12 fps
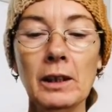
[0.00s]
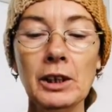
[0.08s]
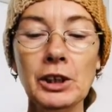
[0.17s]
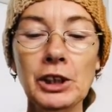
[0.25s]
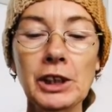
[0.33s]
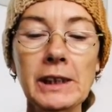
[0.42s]

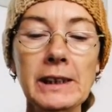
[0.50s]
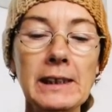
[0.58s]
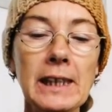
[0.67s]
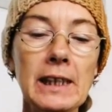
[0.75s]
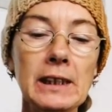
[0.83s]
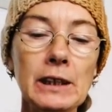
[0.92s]
And she
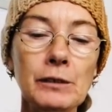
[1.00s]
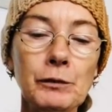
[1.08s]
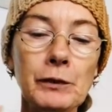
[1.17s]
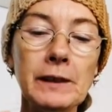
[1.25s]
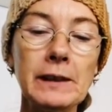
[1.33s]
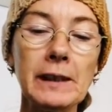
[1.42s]
stands for
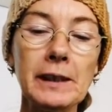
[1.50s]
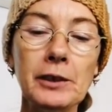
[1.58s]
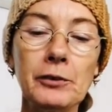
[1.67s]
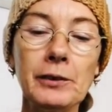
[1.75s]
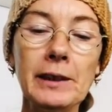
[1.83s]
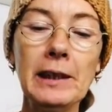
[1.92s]
sacred